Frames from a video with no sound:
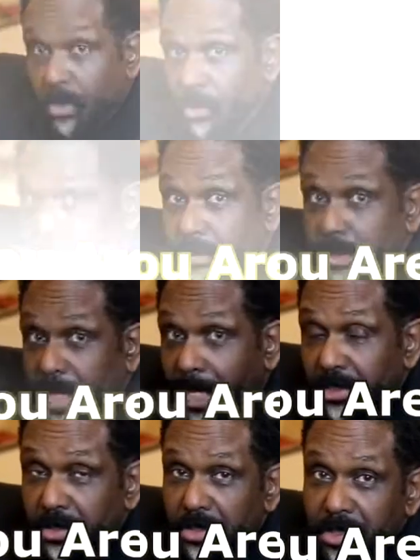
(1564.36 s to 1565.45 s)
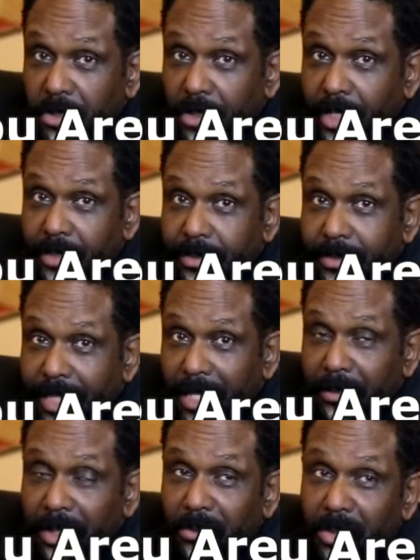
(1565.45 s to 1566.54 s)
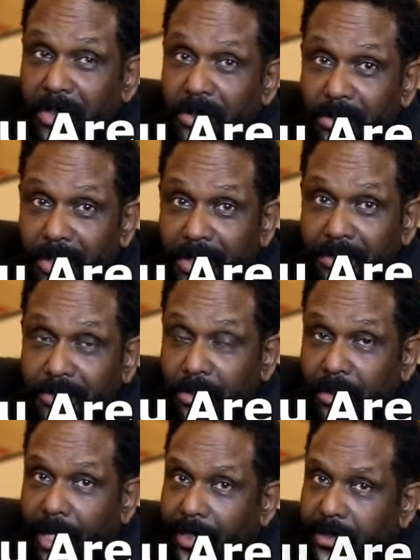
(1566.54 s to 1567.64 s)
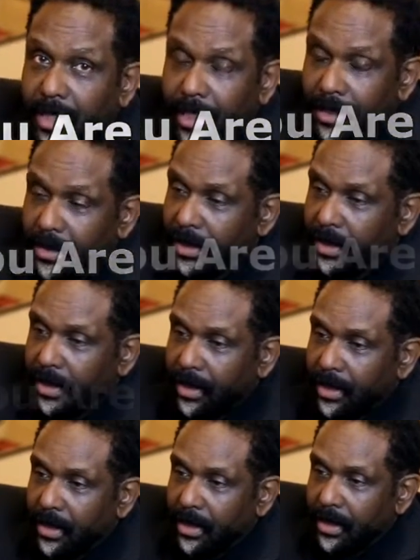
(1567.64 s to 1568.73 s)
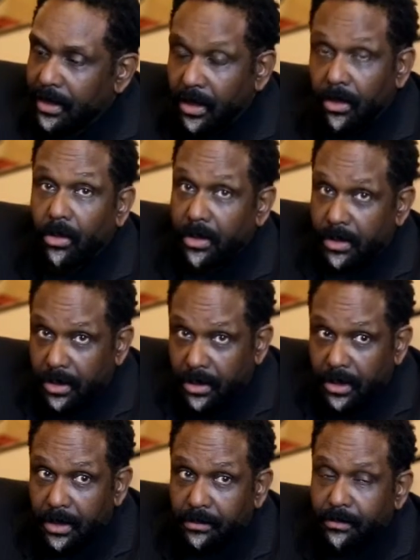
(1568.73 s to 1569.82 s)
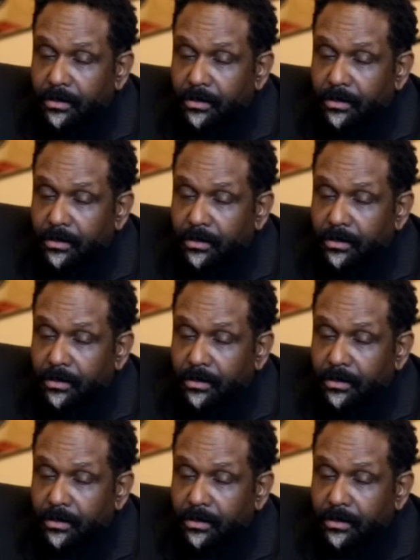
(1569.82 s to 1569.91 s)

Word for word: Well, how did you enjoy Amen. Wasn't it wonderful? I tell you, the Lord is good.